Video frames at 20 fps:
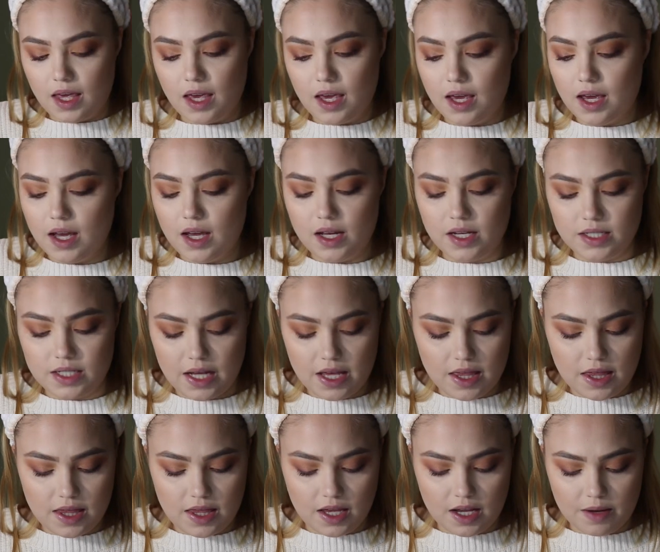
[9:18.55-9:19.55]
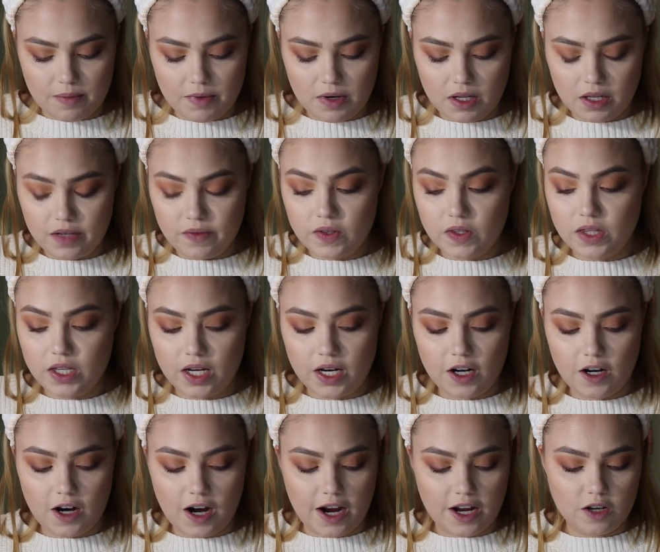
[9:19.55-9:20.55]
And I think I'm gonna leave it there.